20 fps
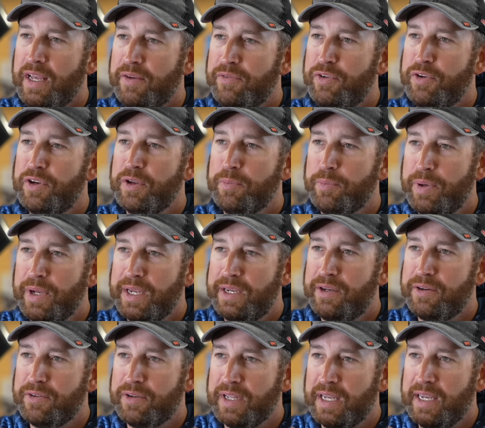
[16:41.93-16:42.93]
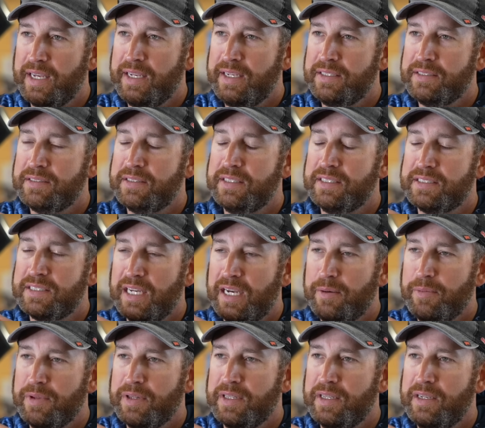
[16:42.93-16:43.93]
If you can pick your days this
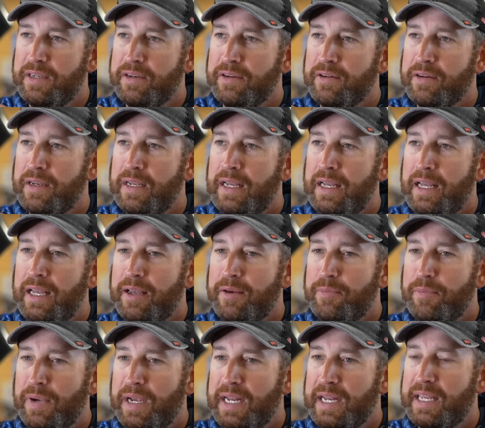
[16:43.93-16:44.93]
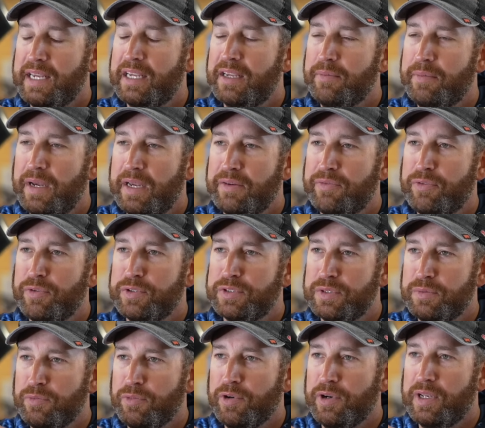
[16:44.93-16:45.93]
time of the year, man, it can make for
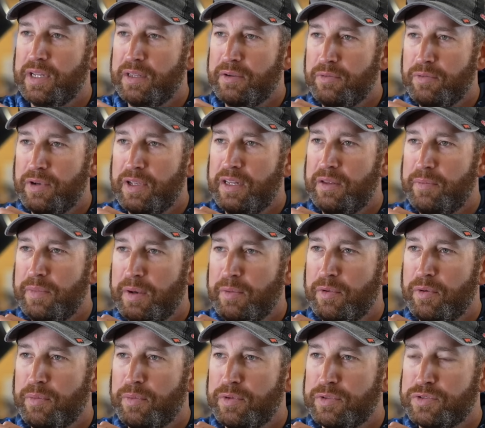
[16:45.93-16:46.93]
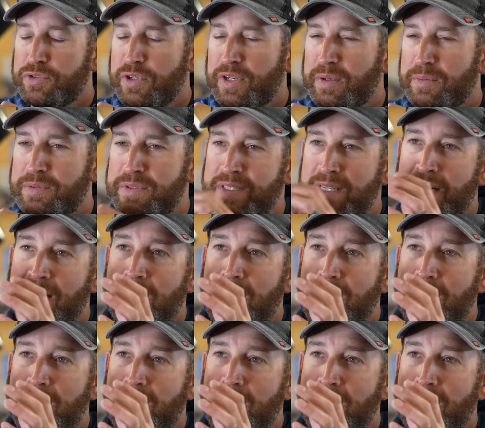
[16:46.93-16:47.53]
some really, really memorable trips.